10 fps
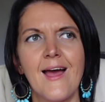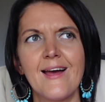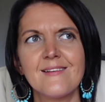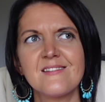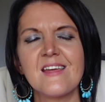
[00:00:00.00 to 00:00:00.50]

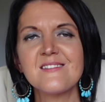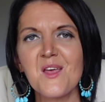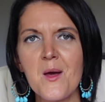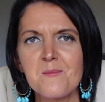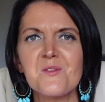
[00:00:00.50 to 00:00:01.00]
And in
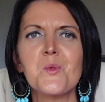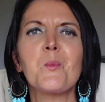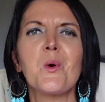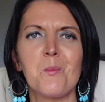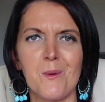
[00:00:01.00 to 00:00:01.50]
terms of the
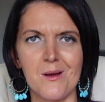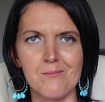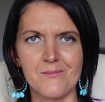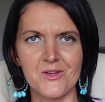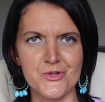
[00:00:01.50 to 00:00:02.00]

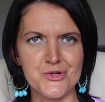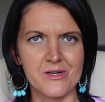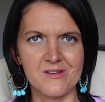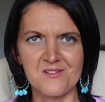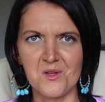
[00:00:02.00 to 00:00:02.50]
problem you're
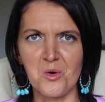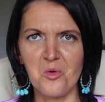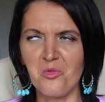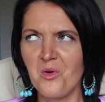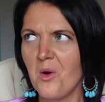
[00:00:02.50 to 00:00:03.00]
trying to
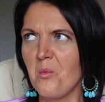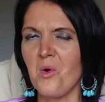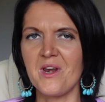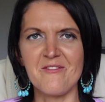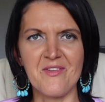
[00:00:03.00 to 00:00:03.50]
solve,
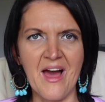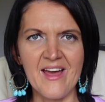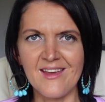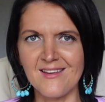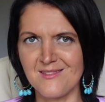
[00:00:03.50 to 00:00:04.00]
whatever that
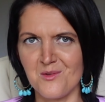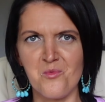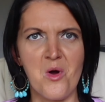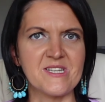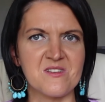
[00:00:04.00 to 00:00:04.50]
is,
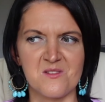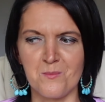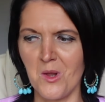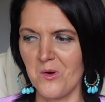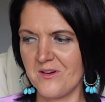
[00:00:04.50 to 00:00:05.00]
writer's
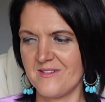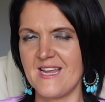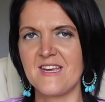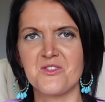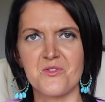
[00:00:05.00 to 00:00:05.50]
block,
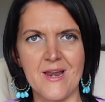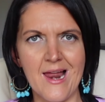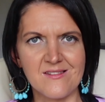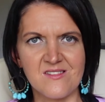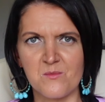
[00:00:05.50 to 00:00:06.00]
data
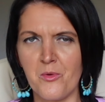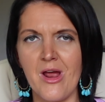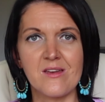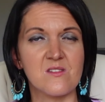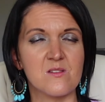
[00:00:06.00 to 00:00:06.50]
analysis
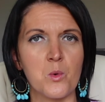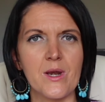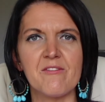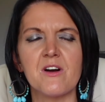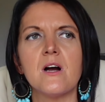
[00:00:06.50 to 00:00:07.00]
paralysis,
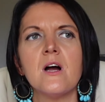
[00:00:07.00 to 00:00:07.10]
whatever,